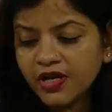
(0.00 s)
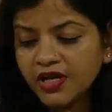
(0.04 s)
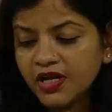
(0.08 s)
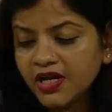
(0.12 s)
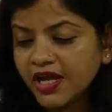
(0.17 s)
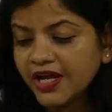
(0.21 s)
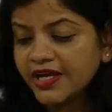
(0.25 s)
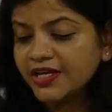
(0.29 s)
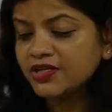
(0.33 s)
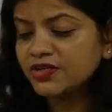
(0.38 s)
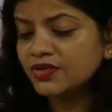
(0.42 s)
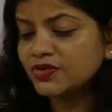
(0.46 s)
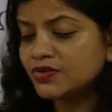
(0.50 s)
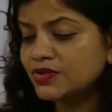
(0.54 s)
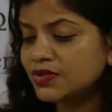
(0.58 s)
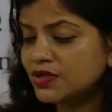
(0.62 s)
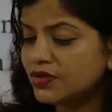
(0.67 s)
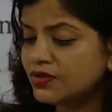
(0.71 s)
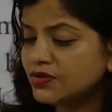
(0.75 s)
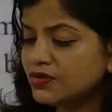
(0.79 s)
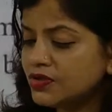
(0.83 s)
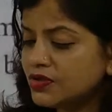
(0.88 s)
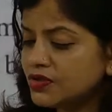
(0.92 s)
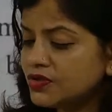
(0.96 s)
Nice to see you,
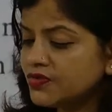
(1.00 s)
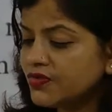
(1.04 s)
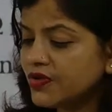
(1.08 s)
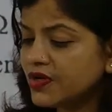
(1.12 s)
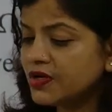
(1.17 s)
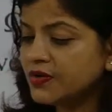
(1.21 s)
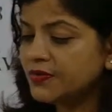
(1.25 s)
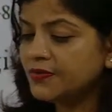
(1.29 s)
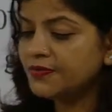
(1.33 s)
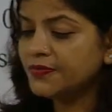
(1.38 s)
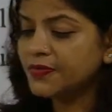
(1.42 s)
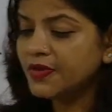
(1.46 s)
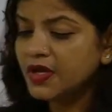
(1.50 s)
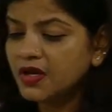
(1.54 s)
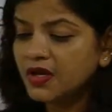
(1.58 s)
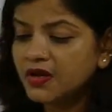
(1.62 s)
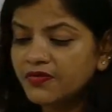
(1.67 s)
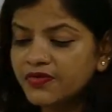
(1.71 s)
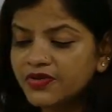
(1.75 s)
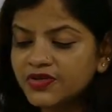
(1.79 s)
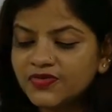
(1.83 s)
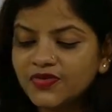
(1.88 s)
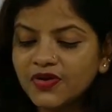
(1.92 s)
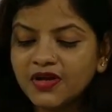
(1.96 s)
Joshua.
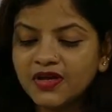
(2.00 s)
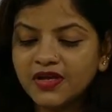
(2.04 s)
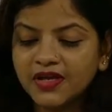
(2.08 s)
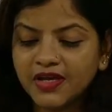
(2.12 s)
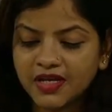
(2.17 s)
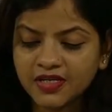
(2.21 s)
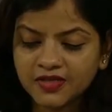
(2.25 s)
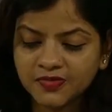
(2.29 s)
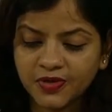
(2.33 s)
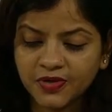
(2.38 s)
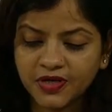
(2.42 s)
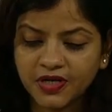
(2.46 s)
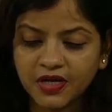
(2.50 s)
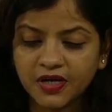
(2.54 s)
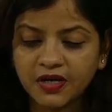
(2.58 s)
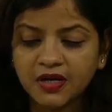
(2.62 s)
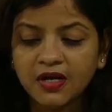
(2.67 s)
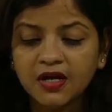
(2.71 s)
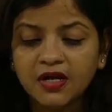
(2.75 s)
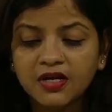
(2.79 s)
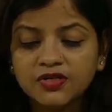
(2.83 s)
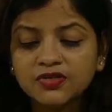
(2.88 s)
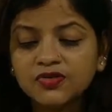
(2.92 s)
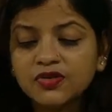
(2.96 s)
Vishwa, yes, beta.
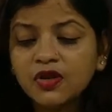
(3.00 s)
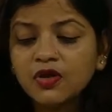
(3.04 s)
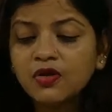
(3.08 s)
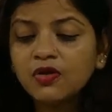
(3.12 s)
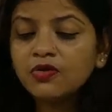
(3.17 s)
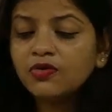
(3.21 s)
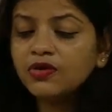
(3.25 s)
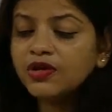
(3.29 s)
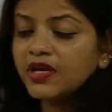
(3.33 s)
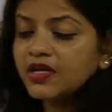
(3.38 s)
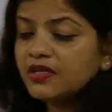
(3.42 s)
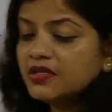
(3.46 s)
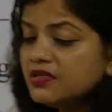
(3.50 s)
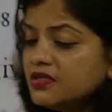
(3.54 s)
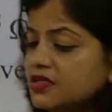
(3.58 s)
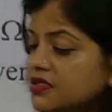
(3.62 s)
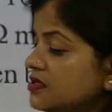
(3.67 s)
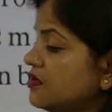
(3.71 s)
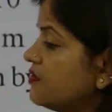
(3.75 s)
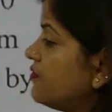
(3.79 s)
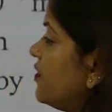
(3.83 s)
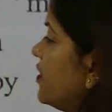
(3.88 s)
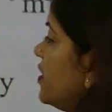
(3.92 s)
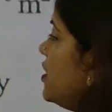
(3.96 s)
So now look here, this is a
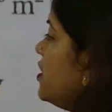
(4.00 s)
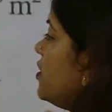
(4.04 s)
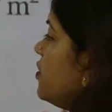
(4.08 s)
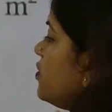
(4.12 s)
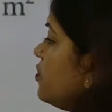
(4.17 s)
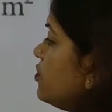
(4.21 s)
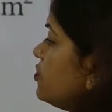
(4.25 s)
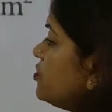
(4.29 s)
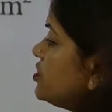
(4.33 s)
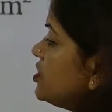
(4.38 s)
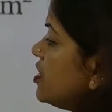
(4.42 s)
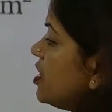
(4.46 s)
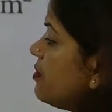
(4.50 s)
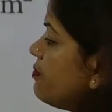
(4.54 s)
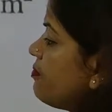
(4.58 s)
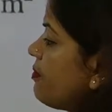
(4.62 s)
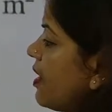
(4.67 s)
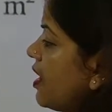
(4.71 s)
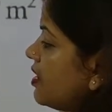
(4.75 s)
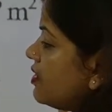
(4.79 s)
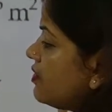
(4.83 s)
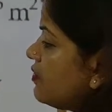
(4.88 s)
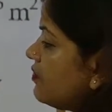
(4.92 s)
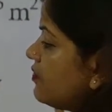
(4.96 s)
very crucial
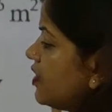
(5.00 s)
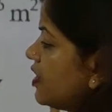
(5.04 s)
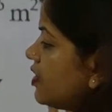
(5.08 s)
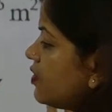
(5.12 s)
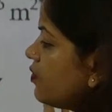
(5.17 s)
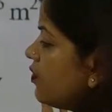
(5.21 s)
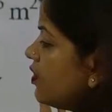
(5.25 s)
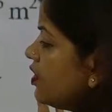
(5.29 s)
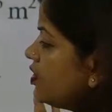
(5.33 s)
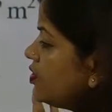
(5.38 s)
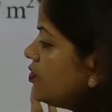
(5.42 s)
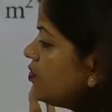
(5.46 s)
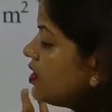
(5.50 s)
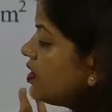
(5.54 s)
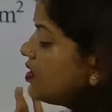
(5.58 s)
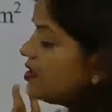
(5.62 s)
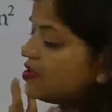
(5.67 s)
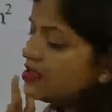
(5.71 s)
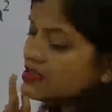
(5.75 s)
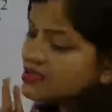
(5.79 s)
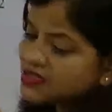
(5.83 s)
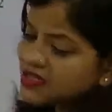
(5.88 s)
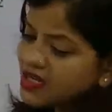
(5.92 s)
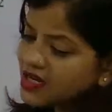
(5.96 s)
part. We are going to
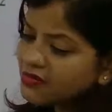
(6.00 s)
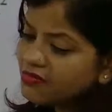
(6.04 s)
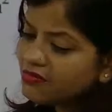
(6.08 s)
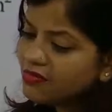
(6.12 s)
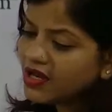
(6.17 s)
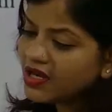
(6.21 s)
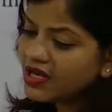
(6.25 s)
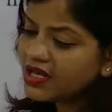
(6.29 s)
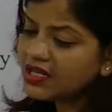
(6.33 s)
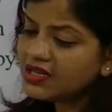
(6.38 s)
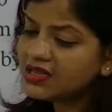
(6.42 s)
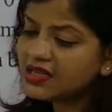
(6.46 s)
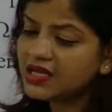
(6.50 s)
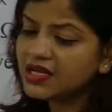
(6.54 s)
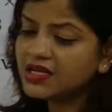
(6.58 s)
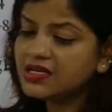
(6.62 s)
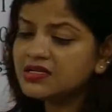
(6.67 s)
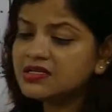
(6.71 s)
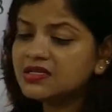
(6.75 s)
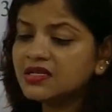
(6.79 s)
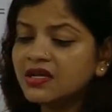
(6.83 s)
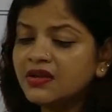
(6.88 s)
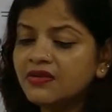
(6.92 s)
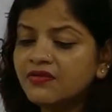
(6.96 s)
understand many things
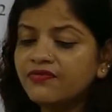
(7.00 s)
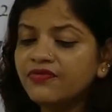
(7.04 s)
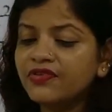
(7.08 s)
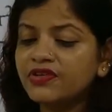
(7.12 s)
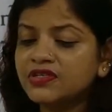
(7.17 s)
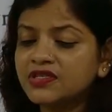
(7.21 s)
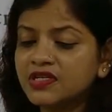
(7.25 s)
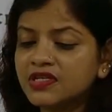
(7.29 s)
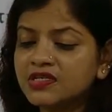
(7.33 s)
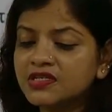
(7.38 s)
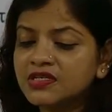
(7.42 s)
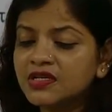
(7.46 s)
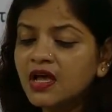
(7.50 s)
in physics.